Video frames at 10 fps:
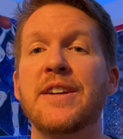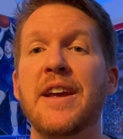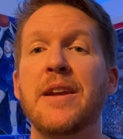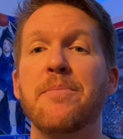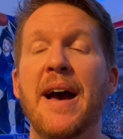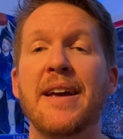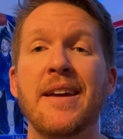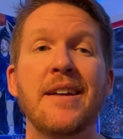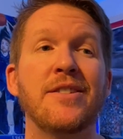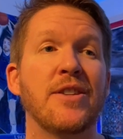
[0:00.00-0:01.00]
and getting back
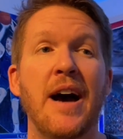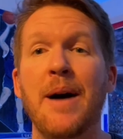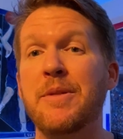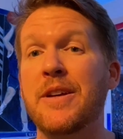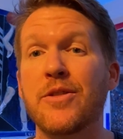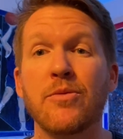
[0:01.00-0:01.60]
into the hobby a